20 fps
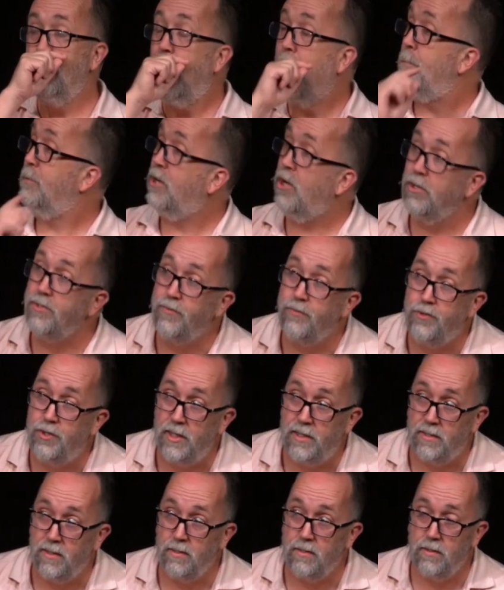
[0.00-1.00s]
And because of
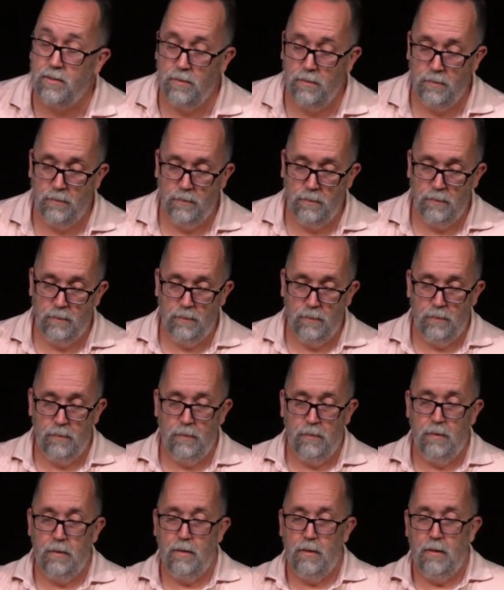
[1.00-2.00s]
Jesus,
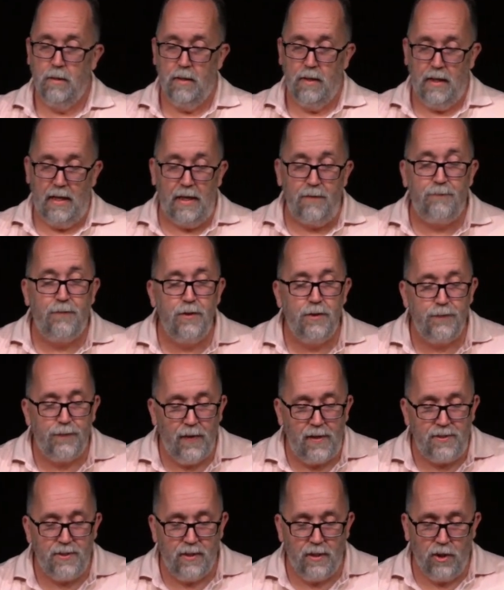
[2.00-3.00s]
infants
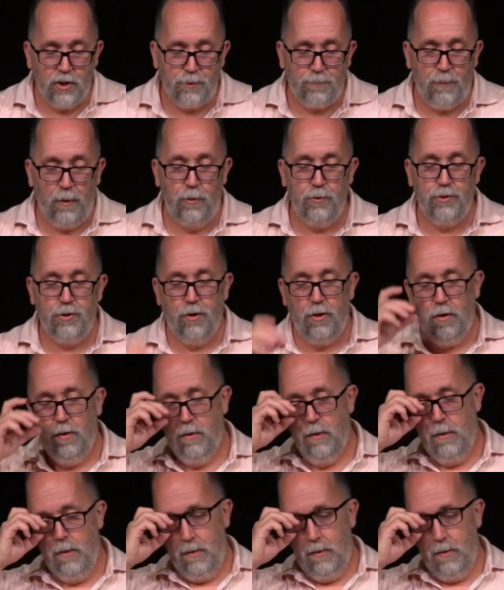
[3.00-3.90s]
facing exposure